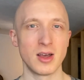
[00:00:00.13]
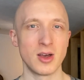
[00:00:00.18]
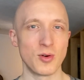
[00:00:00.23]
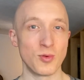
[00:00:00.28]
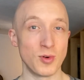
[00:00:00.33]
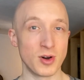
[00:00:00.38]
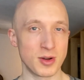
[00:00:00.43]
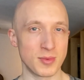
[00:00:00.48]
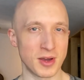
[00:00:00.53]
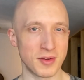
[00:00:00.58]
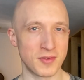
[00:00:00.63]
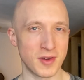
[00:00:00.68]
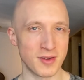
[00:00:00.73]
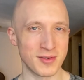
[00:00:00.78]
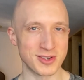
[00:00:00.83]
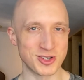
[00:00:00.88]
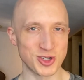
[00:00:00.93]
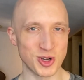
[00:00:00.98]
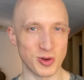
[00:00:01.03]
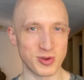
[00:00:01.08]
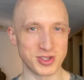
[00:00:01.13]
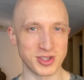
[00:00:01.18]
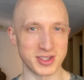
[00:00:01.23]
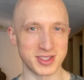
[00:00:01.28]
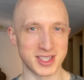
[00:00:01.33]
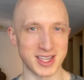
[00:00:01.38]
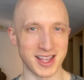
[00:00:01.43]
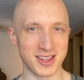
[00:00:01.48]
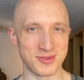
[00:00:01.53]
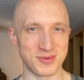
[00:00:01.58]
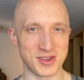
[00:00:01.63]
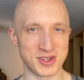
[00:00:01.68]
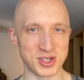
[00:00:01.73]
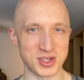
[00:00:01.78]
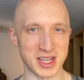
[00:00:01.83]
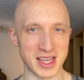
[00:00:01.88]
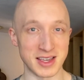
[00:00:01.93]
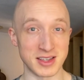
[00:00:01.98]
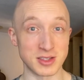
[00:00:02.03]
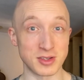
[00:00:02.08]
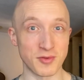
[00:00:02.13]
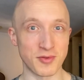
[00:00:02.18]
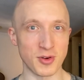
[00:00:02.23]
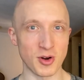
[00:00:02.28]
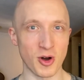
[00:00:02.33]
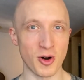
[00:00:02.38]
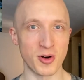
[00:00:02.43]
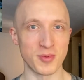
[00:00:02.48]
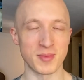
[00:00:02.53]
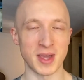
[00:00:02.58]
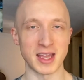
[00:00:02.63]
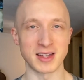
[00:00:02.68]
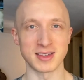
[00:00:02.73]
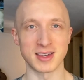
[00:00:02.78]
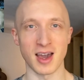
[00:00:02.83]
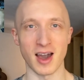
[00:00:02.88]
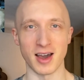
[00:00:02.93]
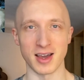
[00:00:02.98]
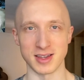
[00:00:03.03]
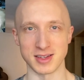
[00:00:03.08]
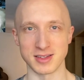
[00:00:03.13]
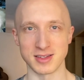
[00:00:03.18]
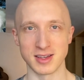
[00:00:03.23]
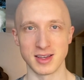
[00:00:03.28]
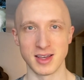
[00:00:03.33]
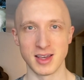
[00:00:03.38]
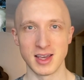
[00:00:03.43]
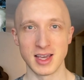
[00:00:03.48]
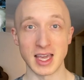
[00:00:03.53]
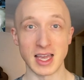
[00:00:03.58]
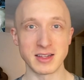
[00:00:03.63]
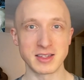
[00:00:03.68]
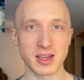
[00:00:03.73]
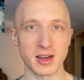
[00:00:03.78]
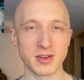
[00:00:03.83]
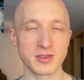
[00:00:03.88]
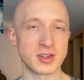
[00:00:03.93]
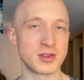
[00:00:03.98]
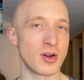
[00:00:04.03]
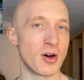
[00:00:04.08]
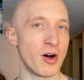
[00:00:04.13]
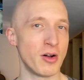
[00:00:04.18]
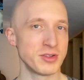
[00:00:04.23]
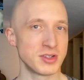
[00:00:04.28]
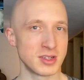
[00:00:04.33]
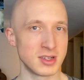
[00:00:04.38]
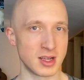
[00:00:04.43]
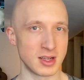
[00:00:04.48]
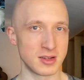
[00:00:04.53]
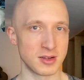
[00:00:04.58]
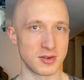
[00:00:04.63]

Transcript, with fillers: One of my favorite shows on television is For All Mankind. It tells an alternate